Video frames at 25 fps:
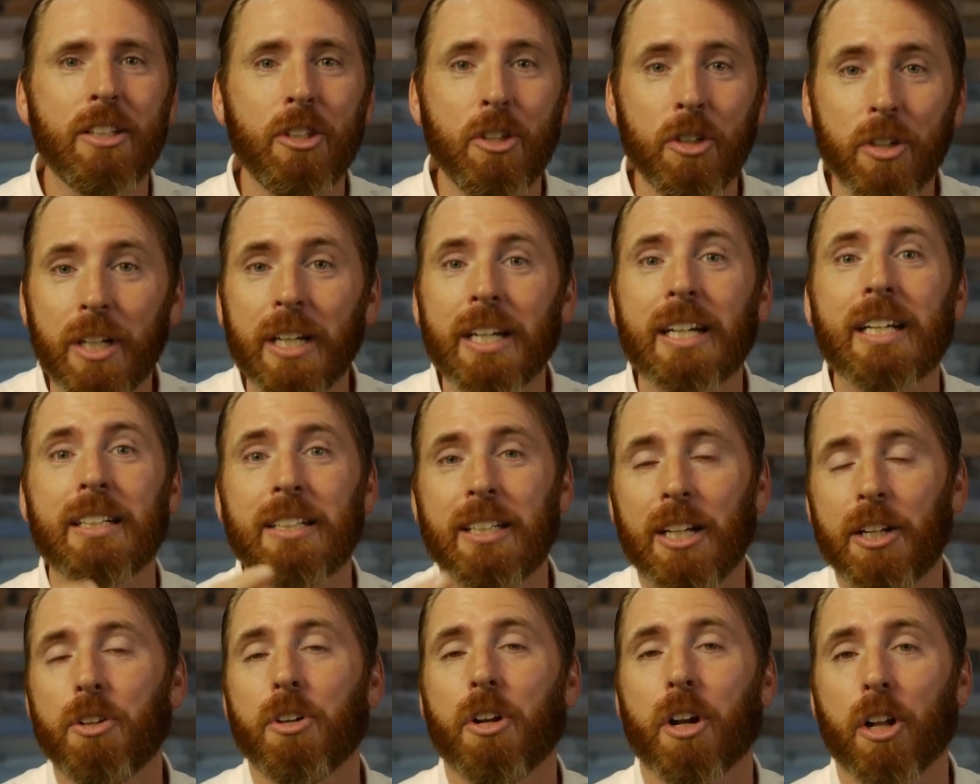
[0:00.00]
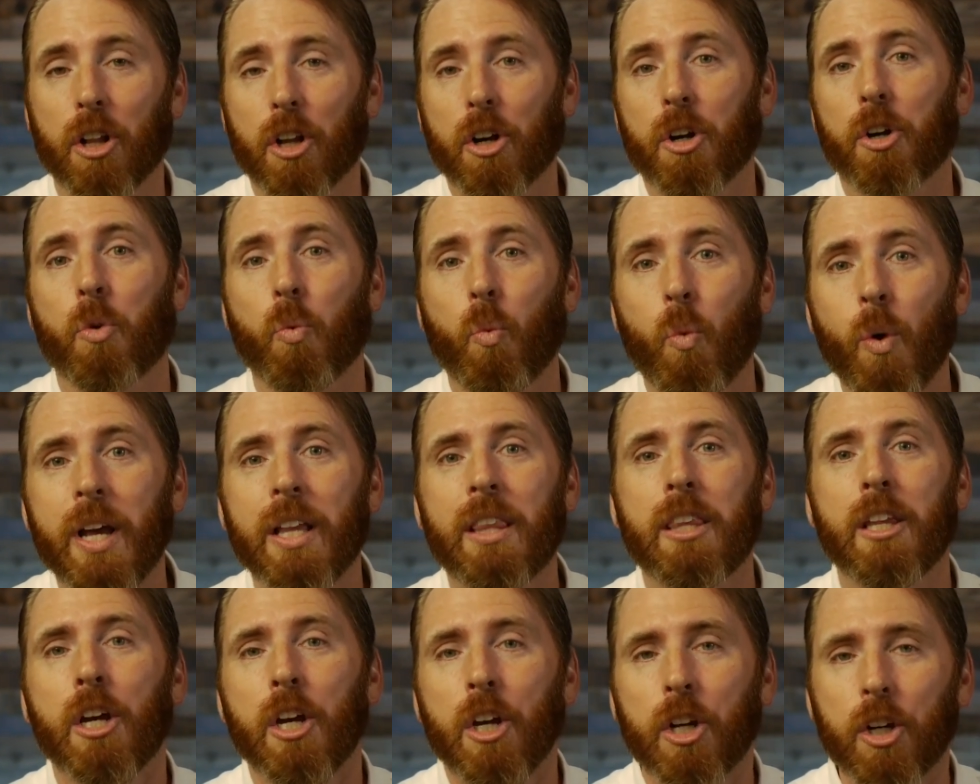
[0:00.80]
you can continue to learn
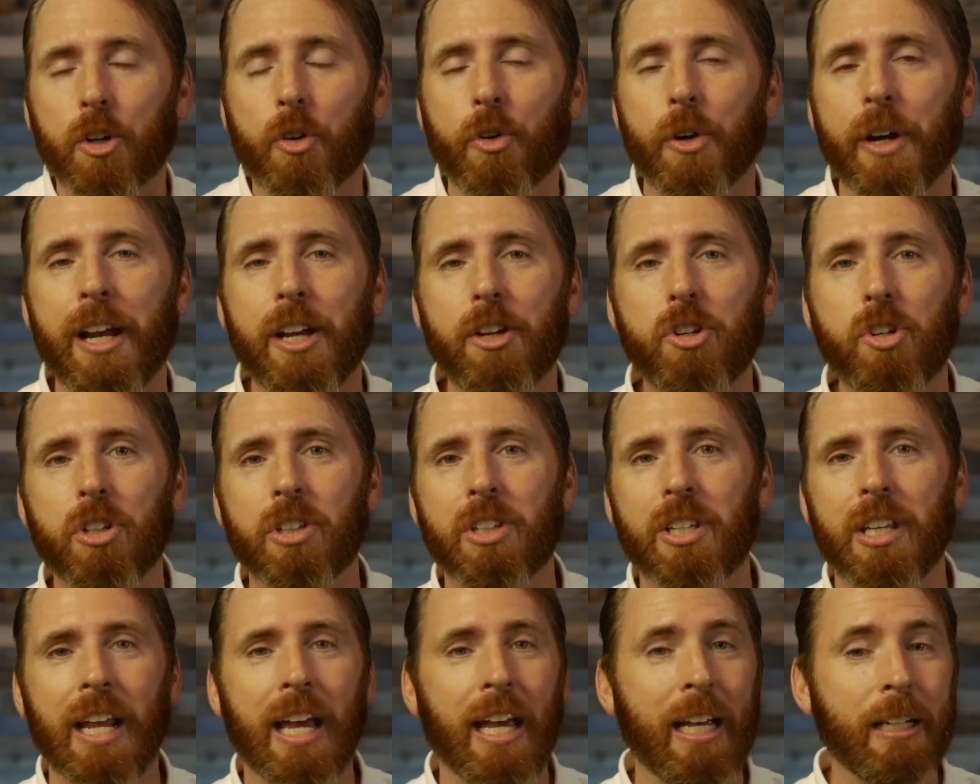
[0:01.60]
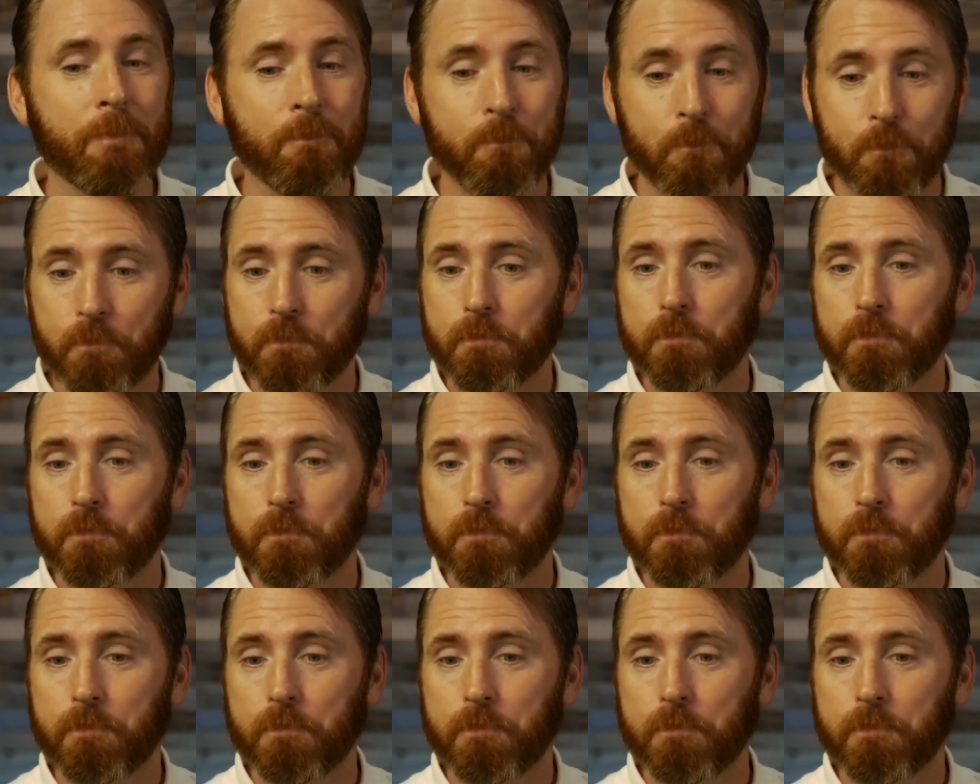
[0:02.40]
with Creation Today